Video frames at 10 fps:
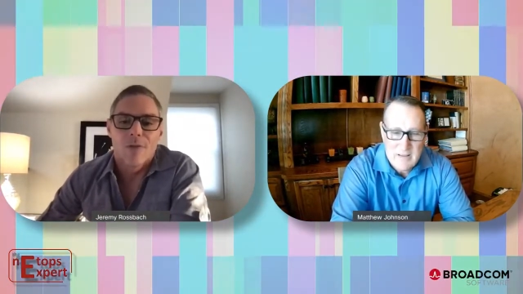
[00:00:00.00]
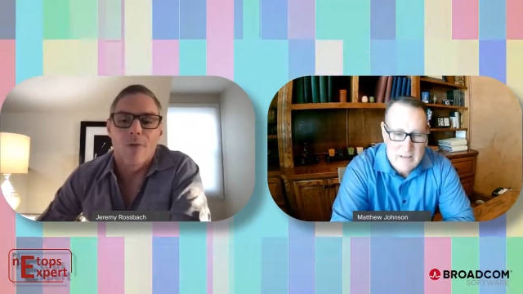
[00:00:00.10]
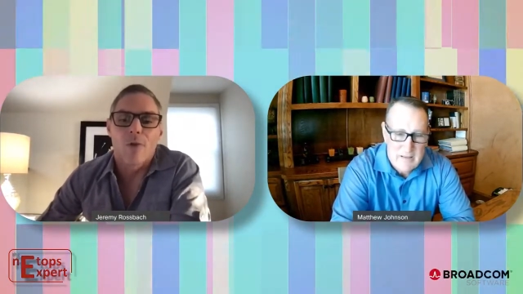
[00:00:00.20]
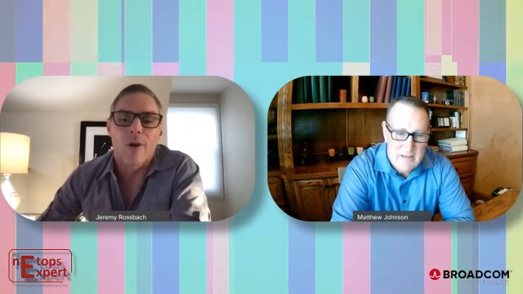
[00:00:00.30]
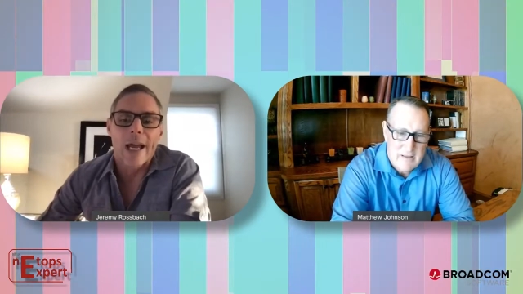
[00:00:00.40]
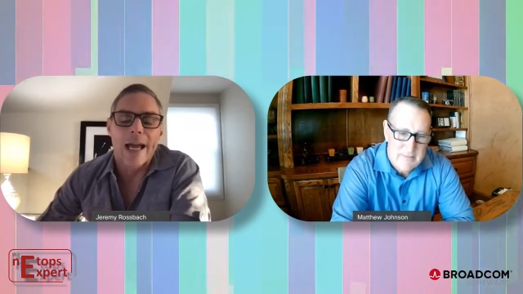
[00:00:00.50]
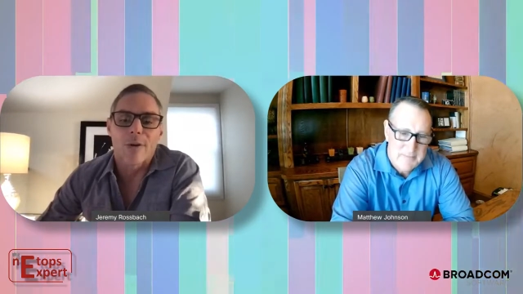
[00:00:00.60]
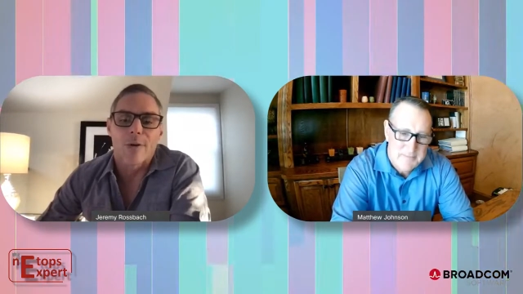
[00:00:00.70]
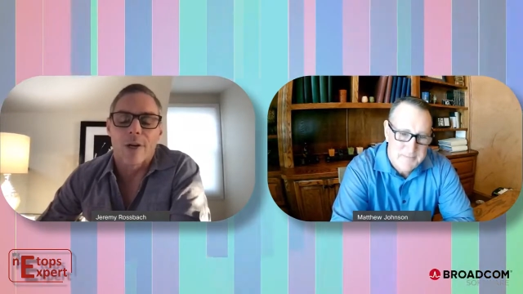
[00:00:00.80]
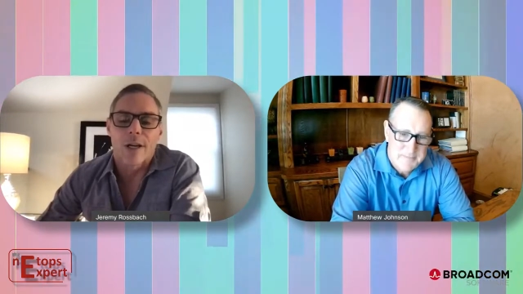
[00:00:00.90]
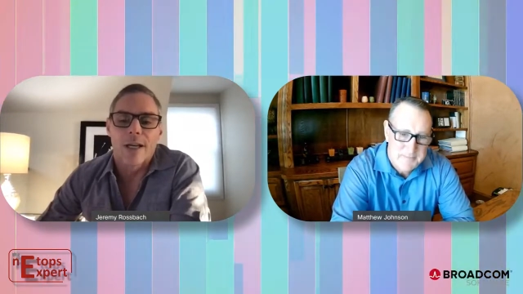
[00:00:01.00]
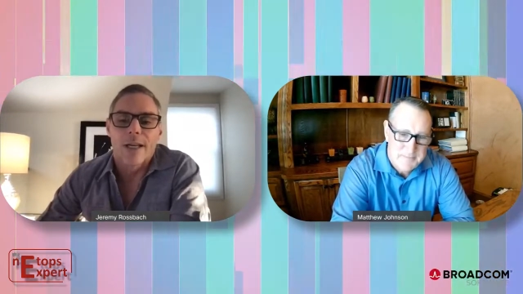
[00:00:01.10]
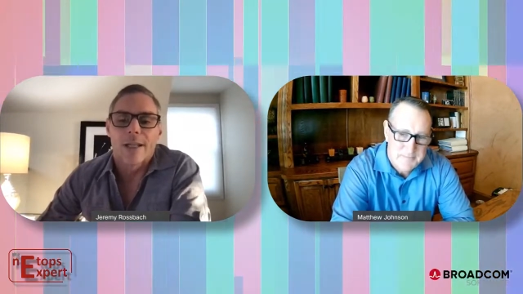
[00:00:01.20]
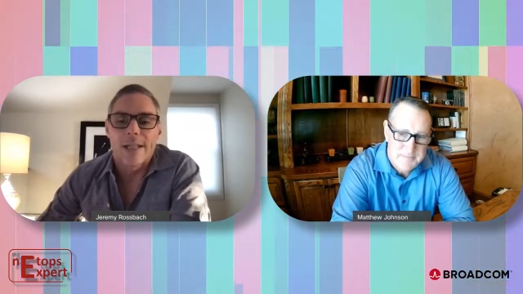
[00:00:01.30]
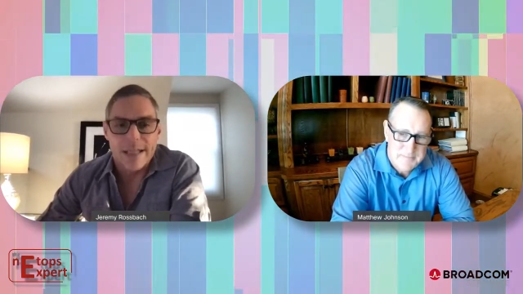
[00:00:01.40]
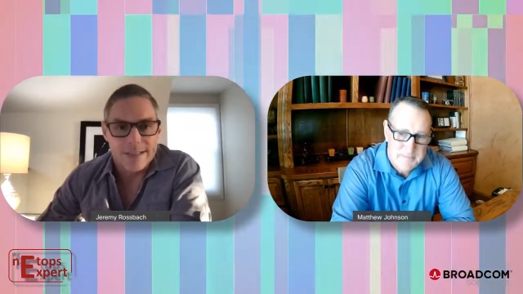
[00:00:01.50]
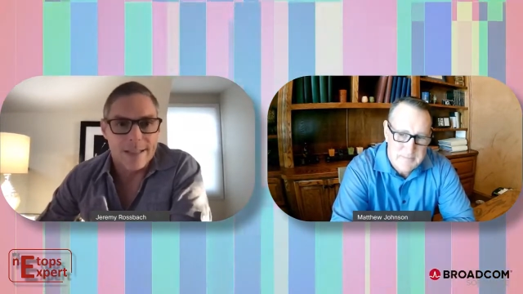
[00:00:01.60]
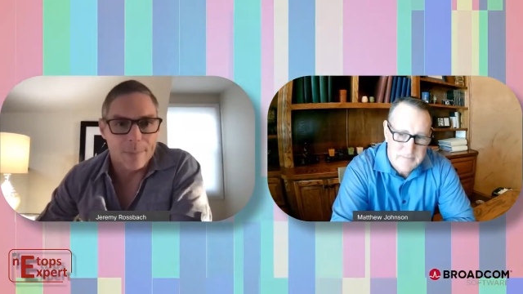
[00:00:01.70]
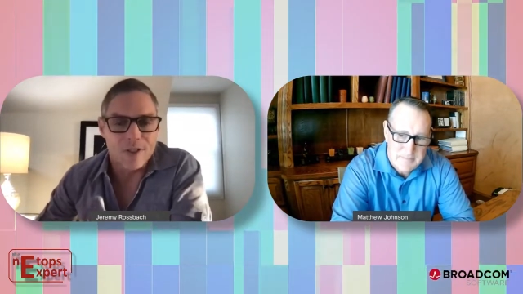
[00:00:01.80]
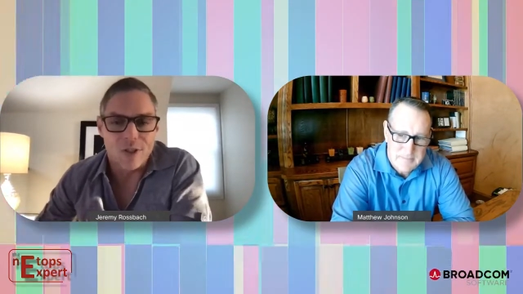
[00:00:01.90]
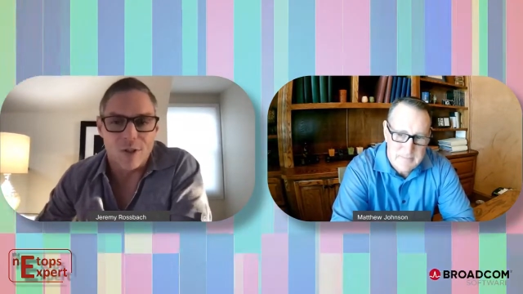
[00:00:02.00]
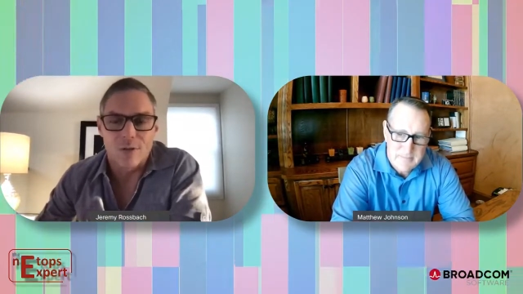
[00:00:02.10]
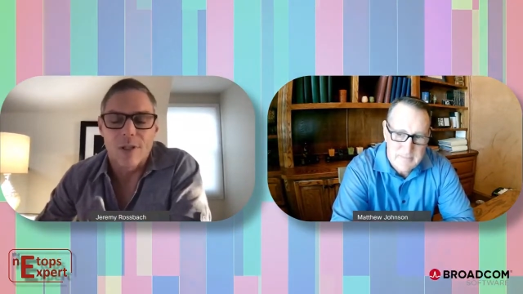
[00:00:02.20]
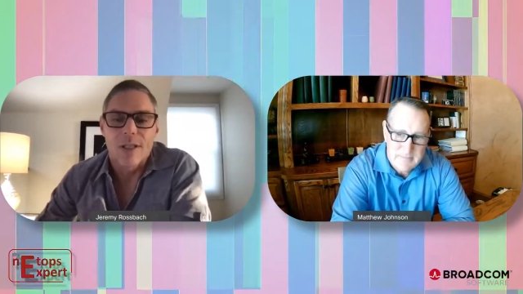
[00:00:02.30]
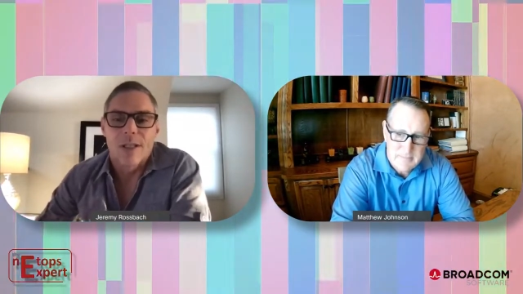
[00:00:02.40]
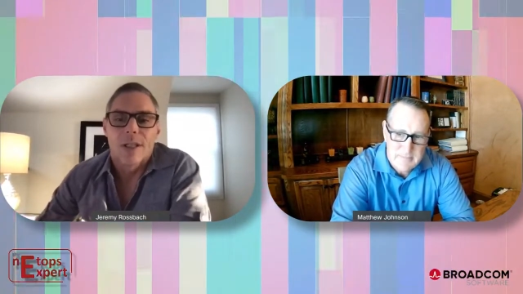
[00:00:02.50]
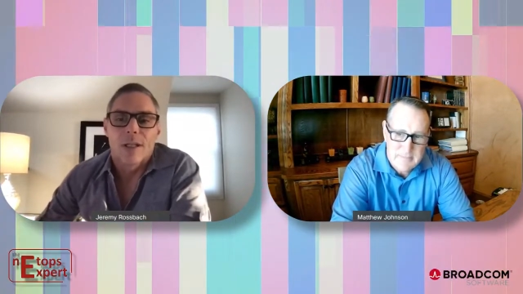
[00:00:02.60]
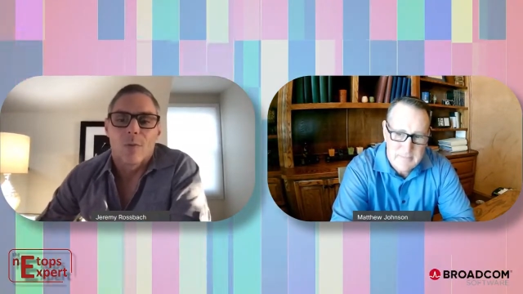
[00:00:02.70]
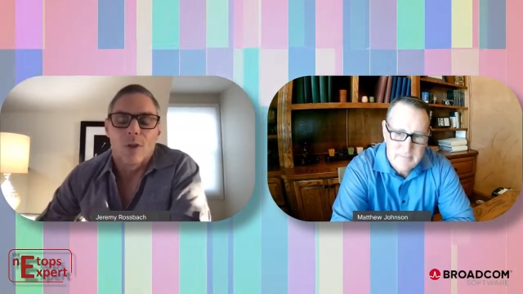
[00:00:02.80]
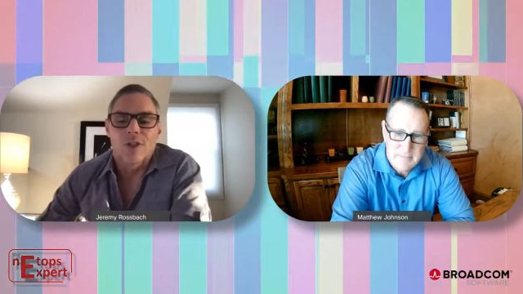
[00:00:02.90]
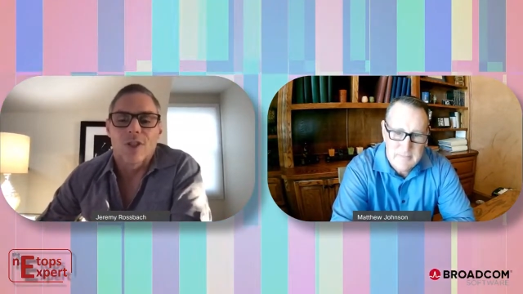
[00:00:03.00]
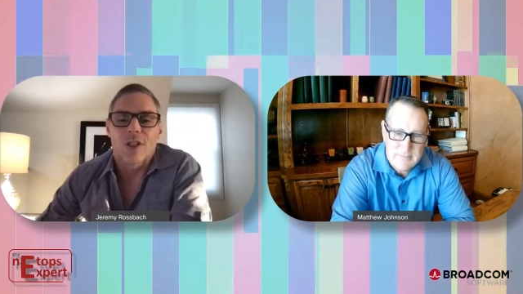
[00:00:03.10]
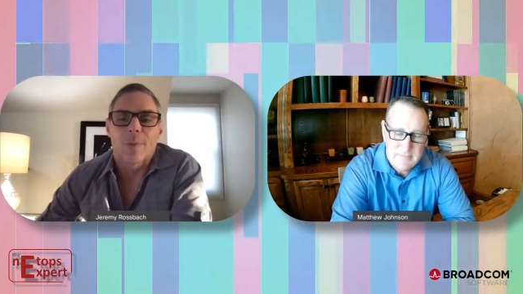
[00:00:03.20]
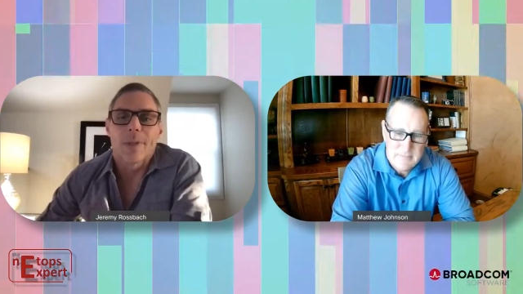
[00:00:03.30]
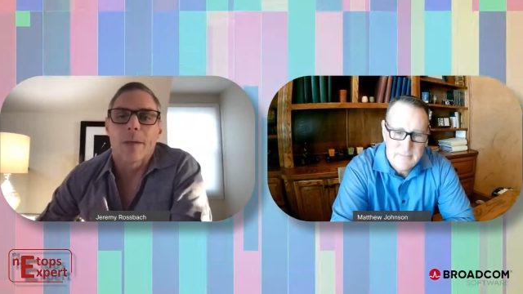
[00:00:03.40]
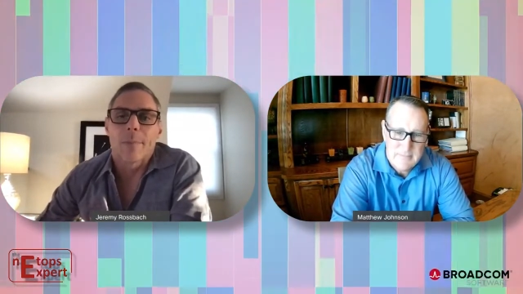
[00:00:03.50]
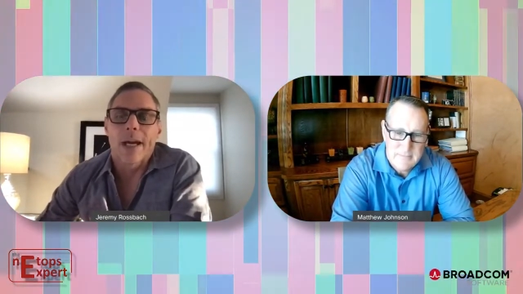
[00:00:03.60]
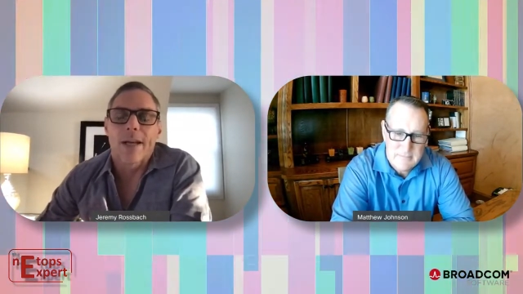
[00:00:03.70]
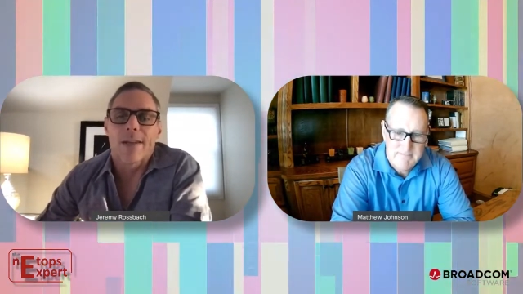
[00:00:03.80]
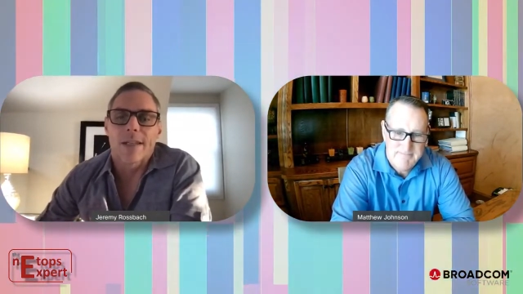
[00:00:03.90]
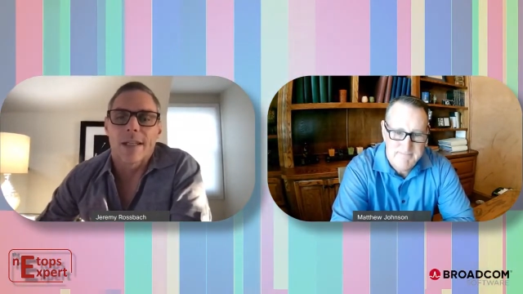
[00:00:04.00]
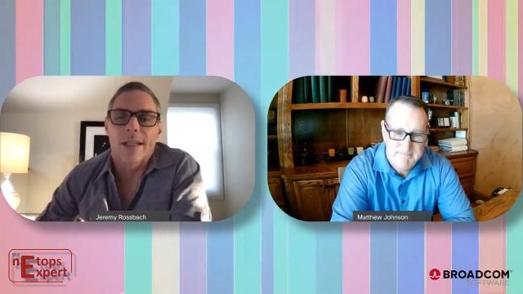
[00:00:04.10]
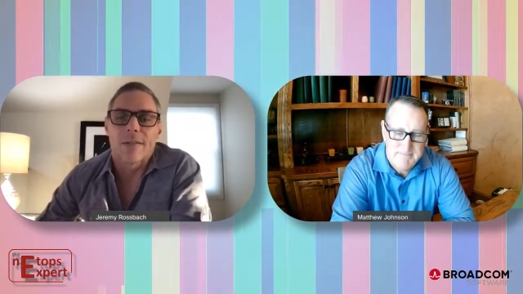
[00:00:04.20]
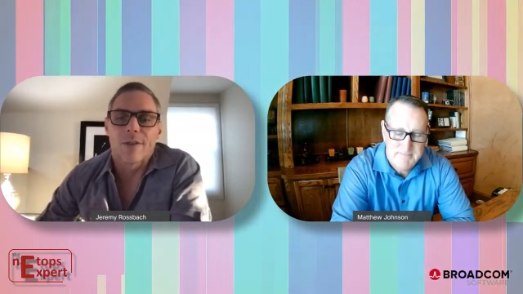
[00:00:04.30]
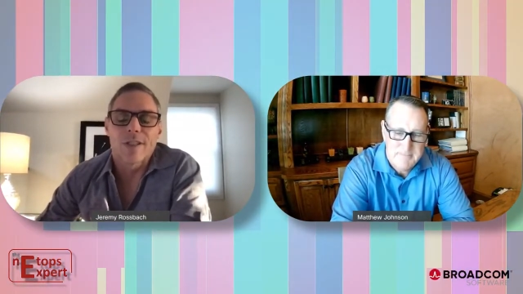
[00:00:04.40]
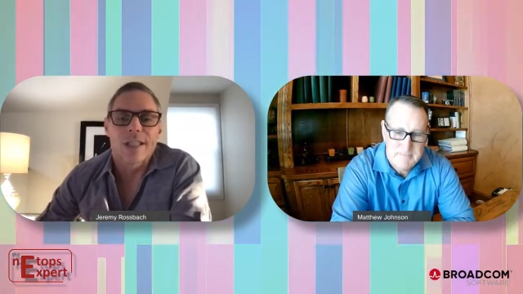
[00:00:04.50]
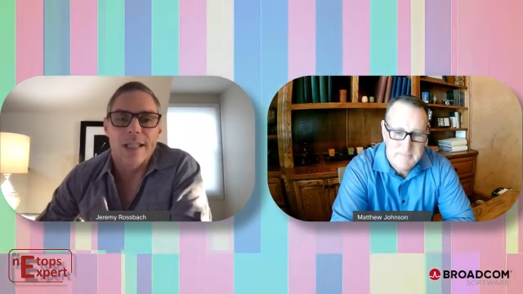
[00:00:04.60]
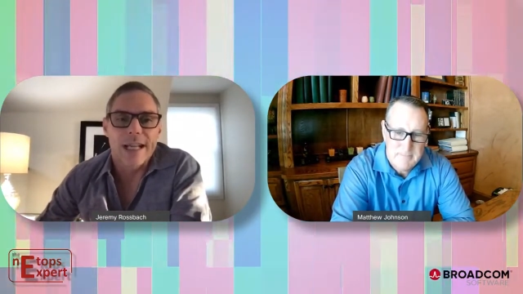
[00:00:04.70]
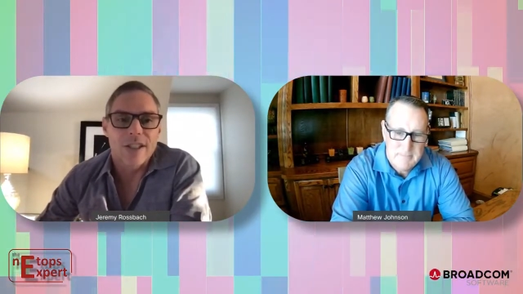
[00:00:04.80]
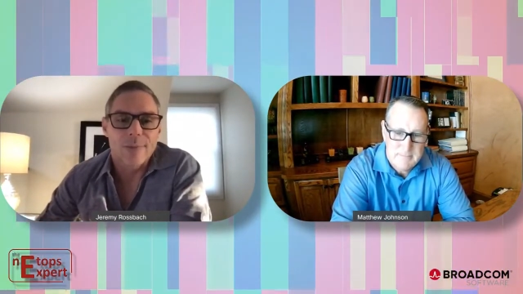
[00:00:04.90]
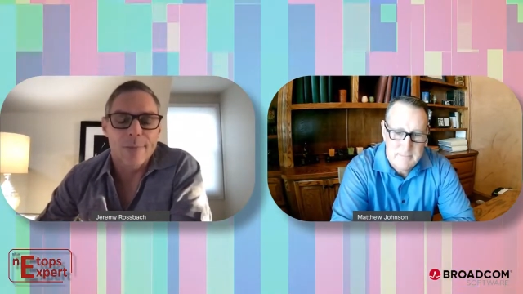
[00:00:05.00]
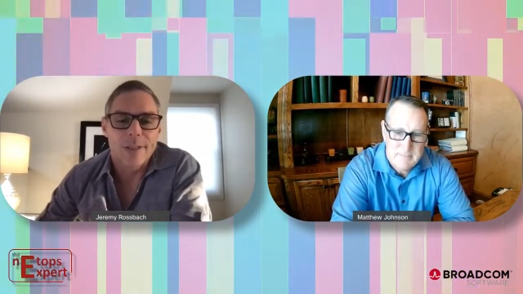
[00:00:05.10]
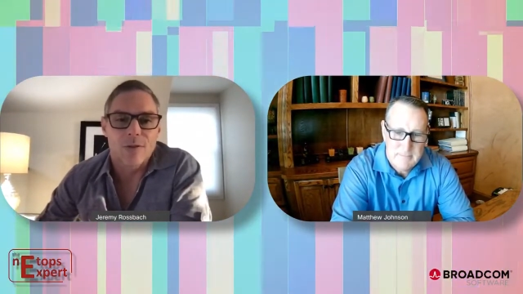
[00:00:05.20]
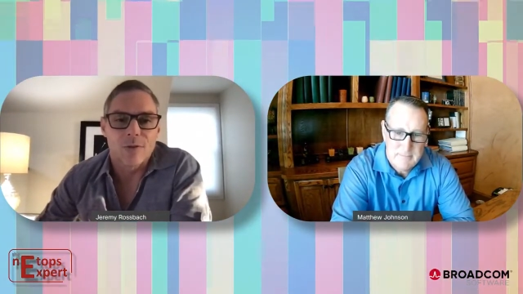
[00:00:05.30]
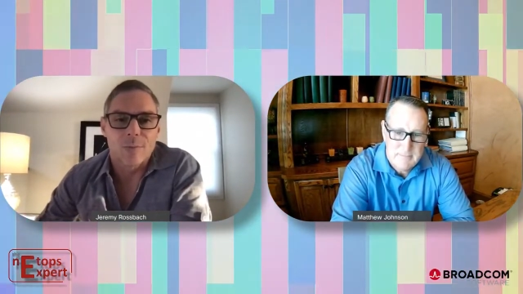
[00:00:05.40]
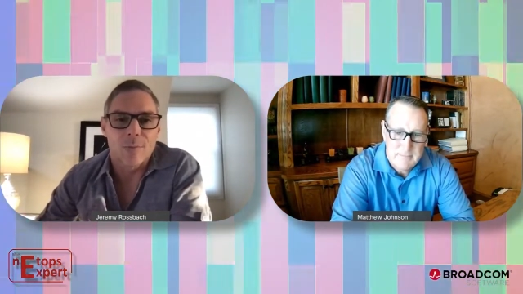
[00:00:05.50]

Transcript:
Speaker 1: for our next episode, which is going to be about the recent announcement on